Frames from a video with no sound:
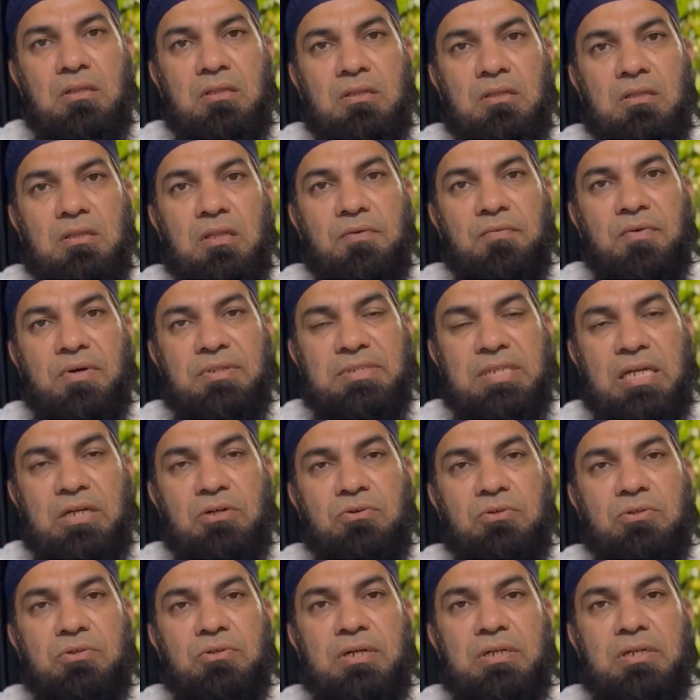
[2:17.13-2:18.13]
The
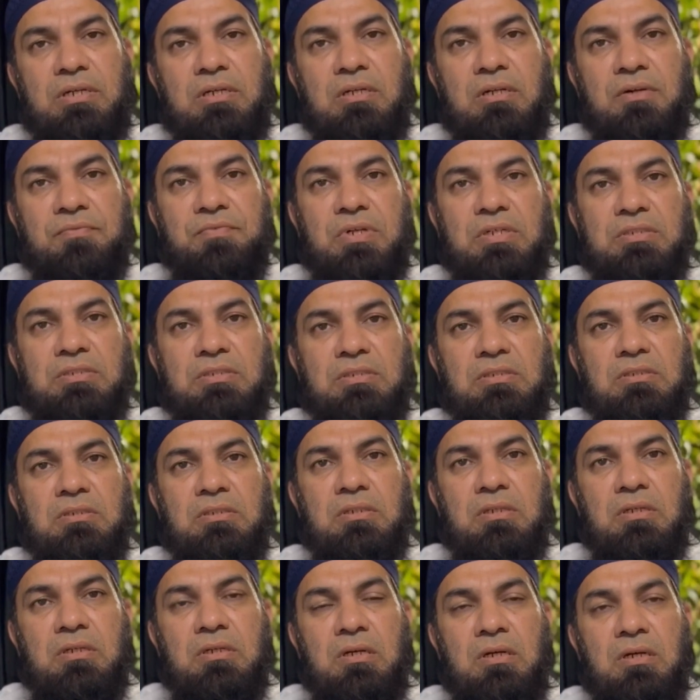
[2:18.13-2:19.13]
vesico-ureteric reflux,
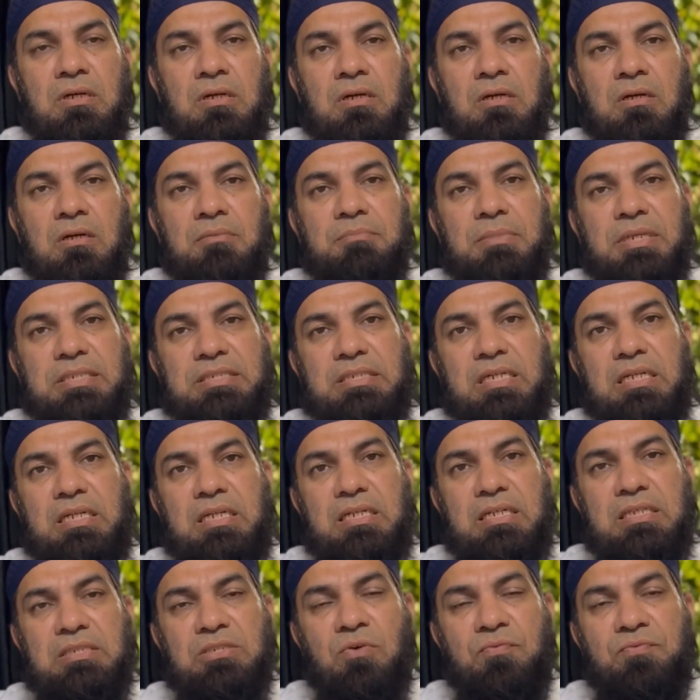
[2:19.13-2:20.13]
basically
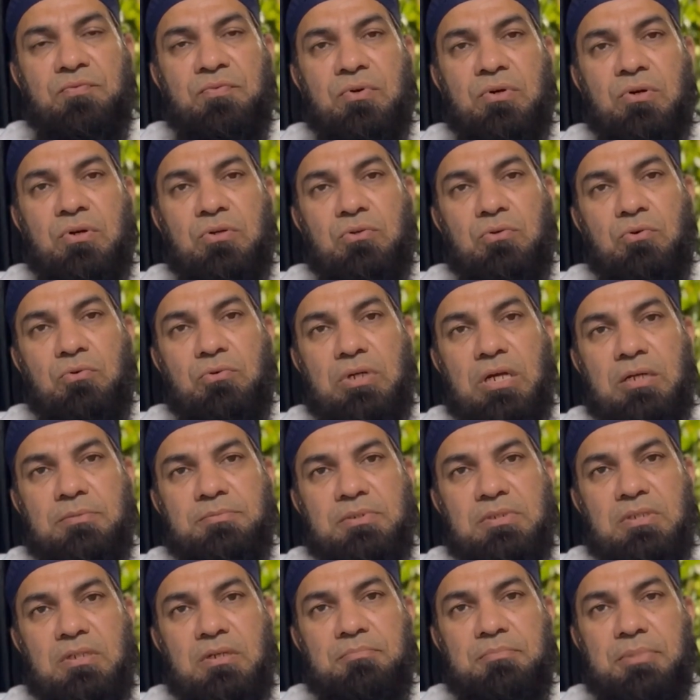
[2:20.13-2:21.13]
it is of two
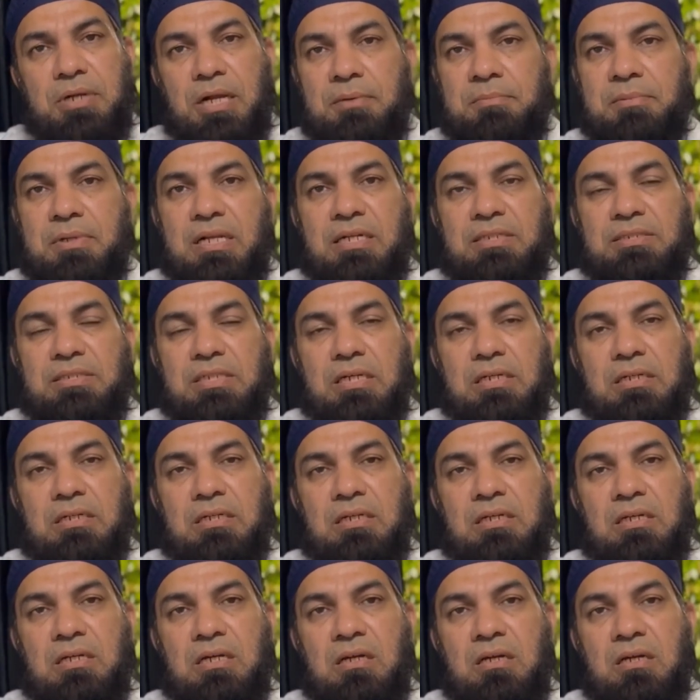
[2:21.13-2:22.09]
types, primary and secondary.